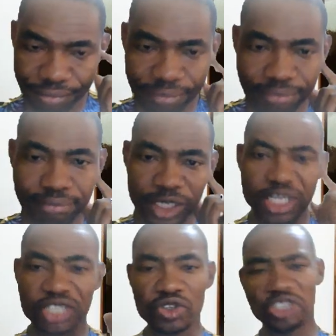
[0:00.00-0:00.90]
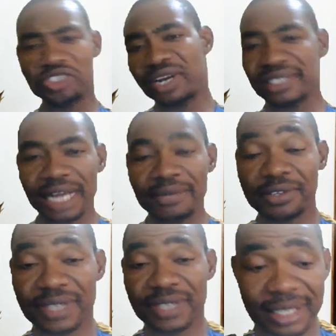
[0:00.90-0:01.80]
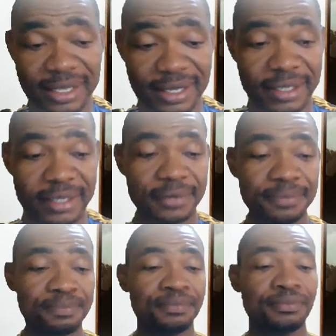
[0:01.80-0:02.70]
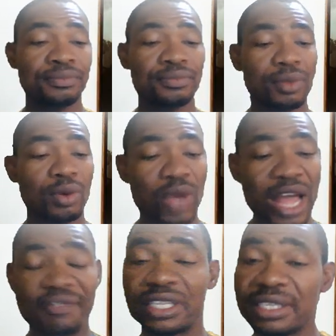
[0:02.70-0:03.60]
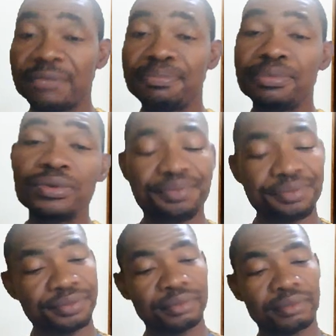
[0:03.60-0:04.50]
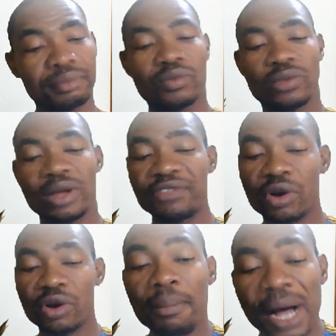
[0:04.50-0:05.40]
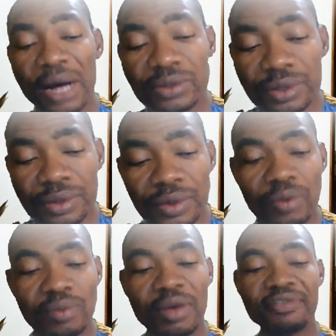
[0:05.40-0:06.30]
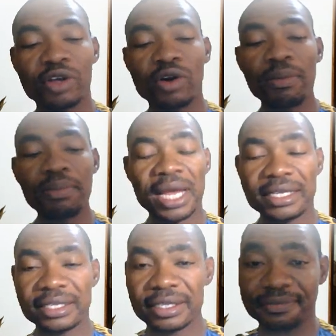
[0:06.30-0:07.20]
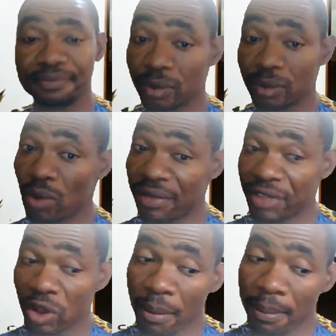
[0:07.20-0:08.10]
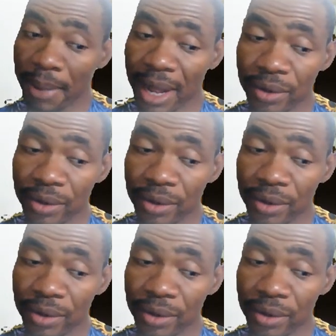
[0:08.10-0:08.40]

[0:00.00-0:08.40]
The structural types of sentences. We have the simple, we have the compound, we have the complex, we have the compound